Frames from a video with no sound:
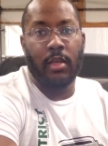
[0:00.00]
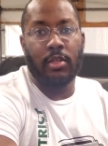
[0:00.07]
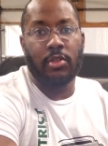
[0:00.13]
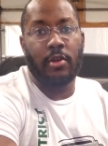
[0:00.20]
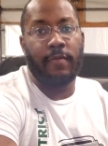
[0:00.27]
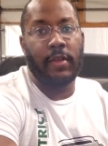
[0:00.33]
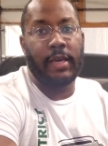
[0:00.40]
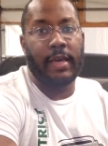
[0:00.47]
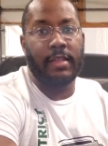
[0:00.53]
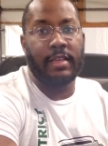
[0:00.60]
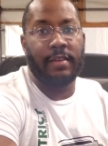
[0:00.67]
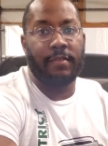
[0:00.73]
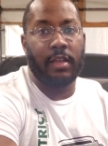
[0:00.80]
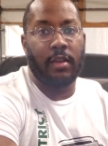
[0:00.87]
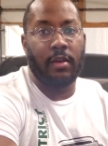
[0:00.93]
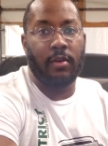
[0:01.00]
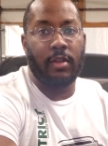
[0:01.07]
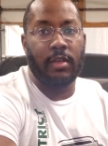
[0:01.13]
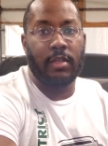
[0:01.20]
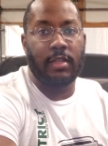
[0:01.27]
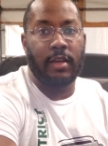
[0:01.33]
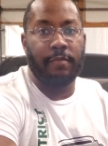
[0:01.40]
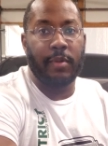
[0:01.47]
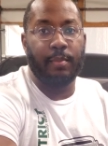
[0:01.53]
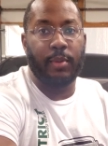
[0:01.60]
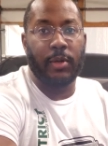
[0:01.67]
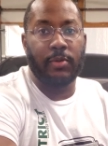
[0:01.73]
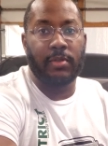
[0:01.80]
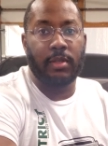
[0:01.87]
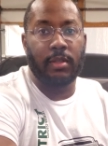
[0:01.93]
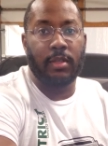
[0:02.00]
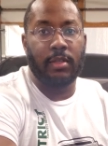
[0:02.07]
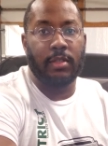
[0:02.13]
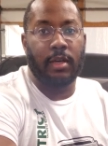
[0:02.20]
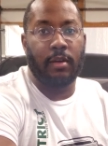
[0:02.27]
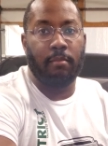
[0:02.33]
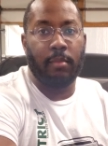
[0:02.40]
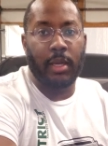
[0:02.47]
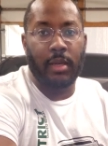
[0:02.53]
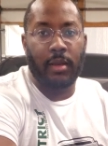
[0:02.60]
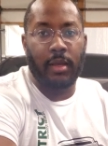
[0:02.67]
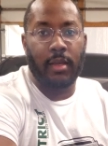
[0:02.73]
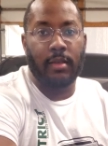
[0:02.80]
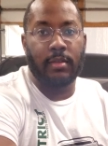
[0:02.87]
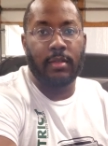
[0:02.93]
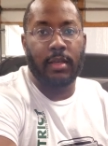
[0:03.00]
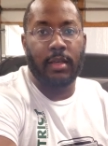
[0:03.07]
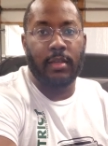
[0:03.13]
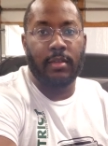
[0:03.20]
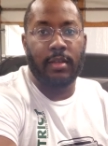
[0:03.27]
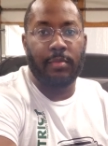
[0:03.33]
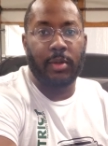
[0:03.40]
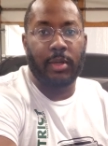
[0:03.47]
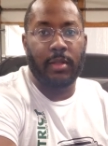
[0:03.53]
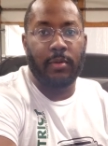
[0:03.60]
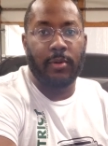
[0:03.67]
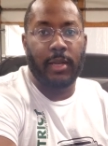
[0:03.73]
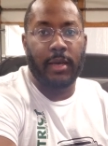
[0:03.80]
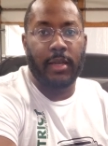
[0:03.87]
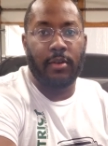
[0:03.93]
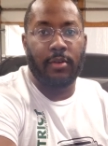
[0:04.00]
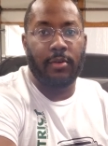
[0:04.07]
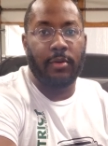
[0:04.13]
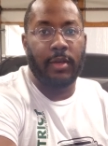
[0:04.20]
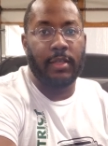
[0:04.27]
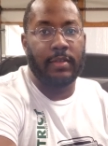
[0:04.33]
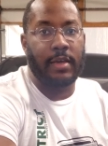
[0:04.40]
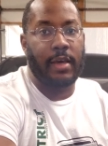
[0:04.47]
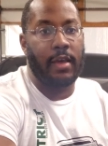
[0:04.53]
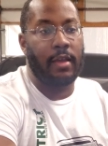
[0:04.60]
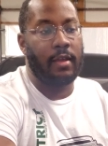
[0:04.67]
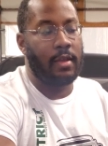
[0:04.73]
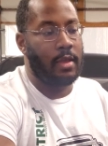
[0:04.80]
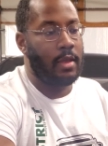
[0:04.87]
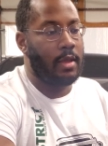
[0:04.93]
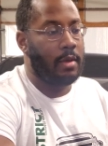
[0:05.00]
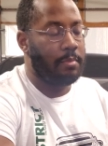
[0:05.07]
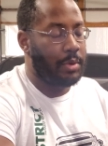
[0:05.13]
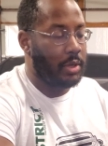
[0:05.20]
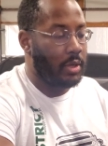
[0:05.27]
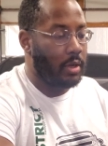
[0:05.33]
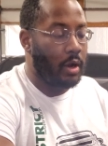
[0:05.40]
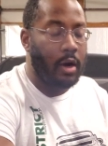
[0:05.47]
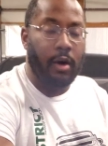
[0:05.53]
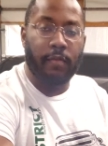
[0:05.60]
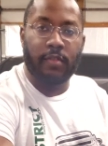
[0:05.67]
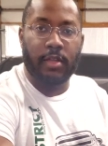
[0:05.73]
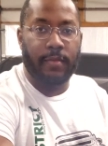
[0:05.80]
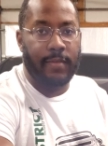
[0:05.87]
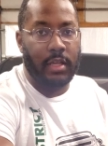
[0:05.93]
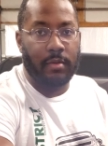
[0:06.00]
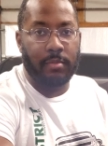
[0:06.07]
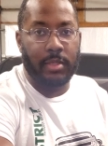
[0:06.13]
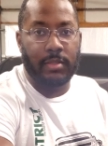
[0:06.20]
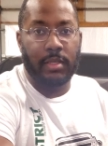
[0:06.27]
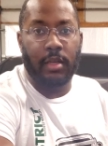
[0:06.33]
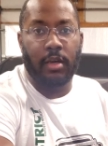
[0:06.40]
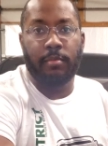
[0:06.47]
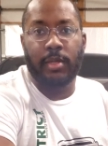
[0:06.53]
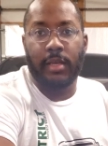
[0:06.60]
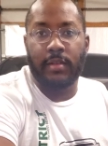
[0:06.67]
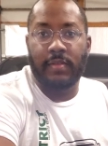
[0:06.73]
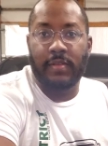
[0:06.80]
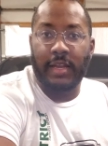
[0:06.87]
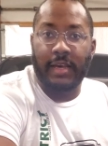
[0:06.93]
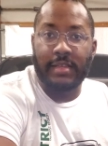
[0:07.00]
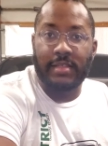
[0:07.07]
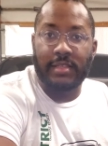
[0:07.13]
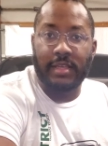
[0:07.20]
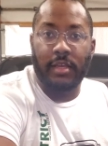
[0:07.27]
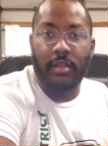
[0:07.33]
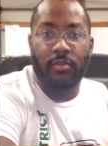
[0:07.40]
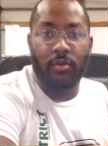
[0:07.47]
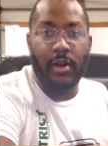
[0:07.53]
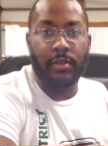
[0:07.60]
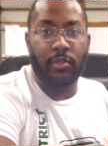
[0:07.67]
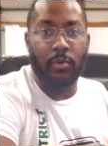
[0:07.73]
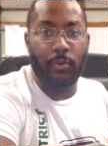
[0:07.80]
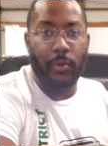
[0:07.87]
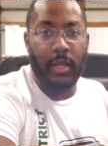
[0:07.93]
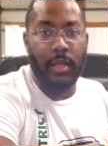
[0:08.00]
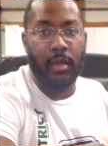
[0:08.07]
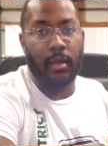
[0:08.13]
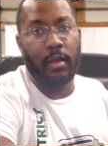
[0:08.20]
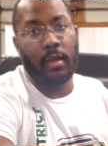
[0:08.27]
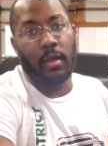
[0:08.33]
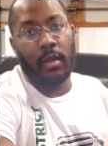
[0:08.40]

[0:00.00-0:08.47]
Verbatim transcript: So if you guys haven't noticed, I've been posting these on Mondays, and typically what I do is I put all the developments and updates that I see throughout the week